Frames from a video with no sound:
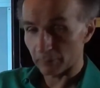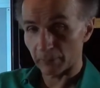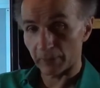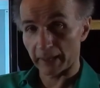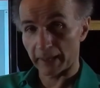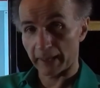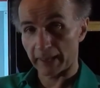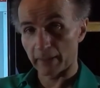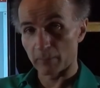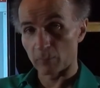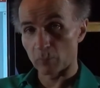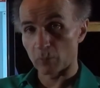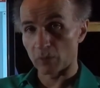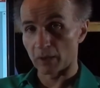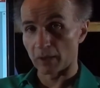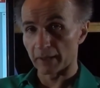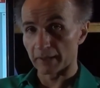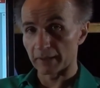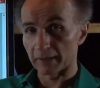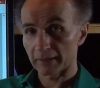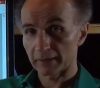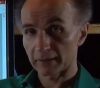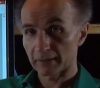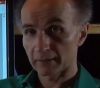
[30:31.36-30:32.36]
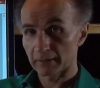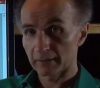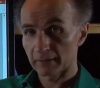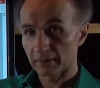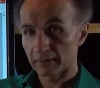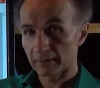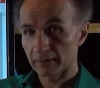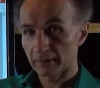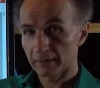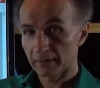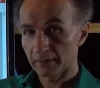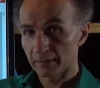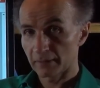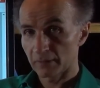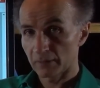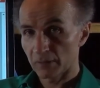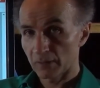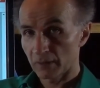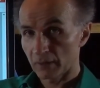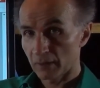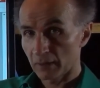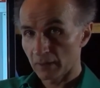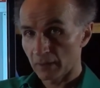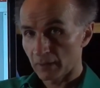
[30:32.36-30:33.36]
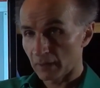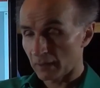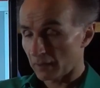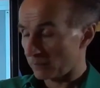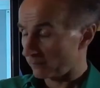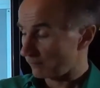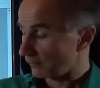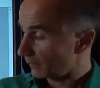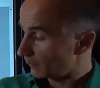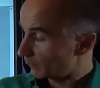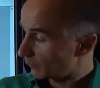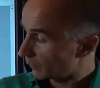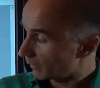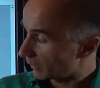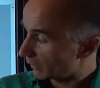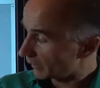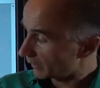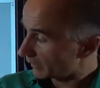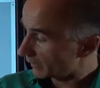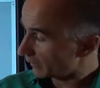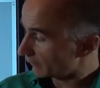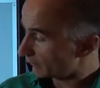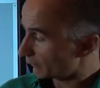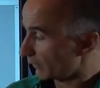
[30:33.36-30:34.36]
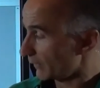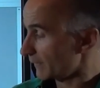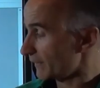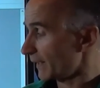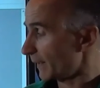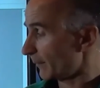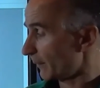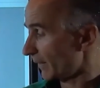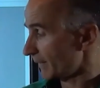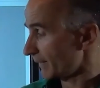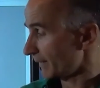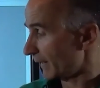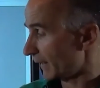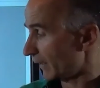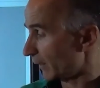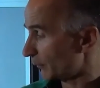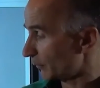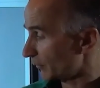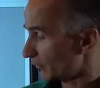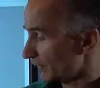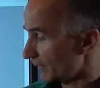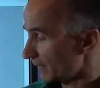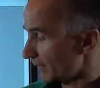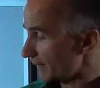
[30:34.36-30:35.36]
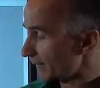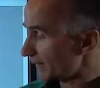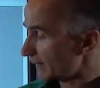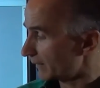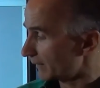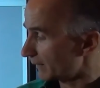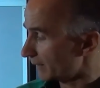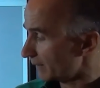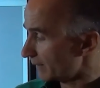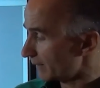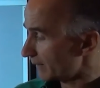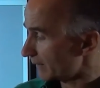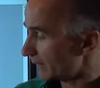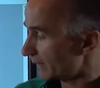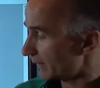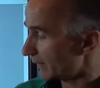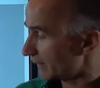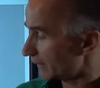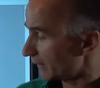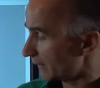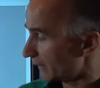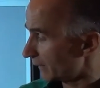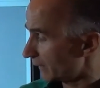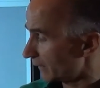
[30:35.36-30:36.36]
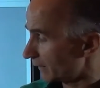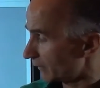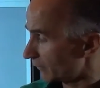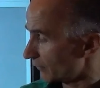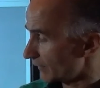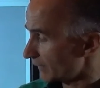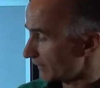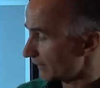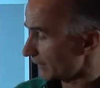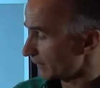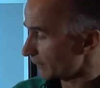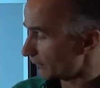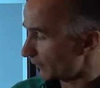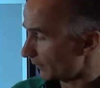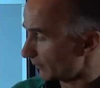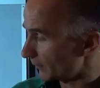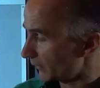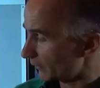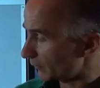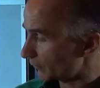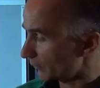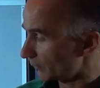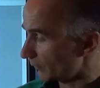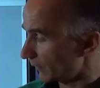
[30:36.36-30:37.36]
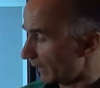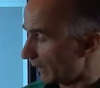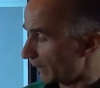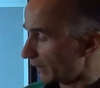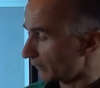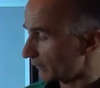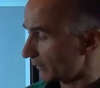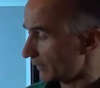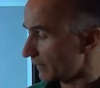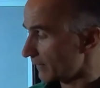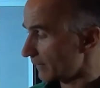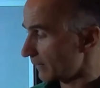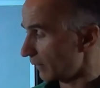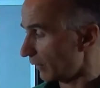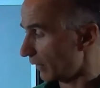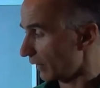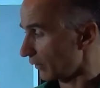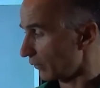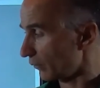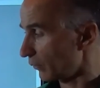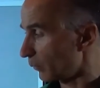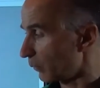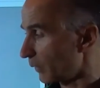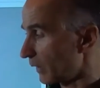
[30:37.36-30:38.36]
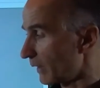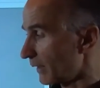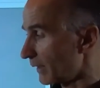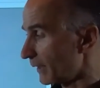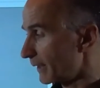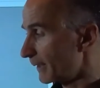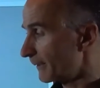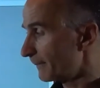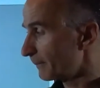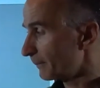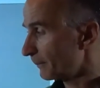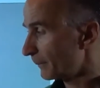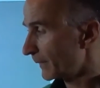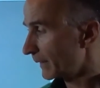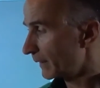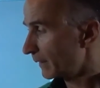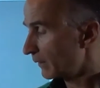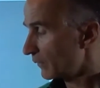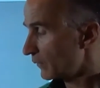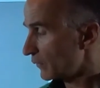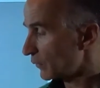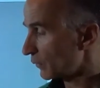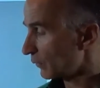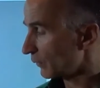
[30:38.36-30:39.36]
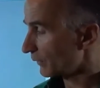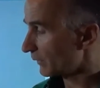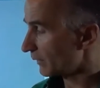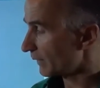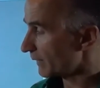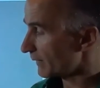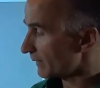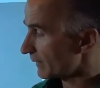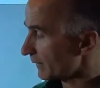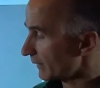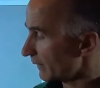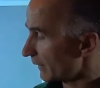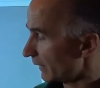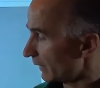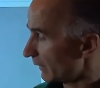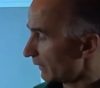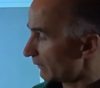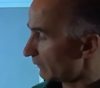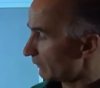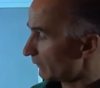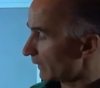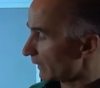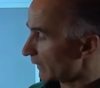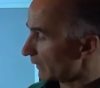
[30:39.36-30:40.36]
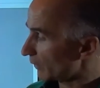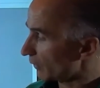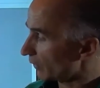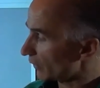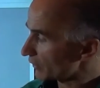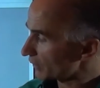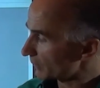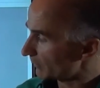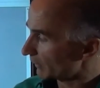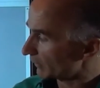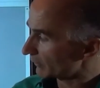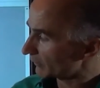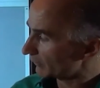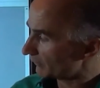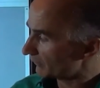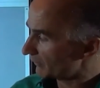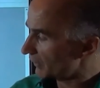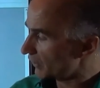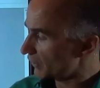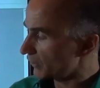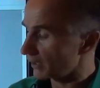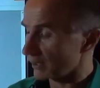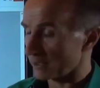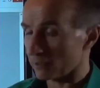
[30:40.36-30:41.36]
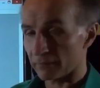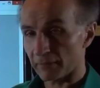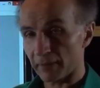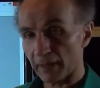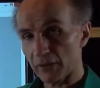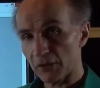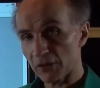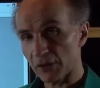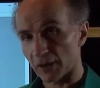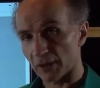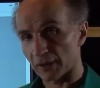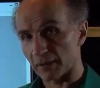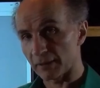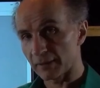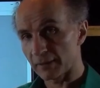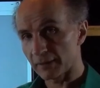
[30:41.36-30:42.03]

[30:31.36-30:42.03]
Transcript: by M1. If M1, for example, has an output resistance, then the resistance from here to ground is RO1. So there's a very large amount of degeneration,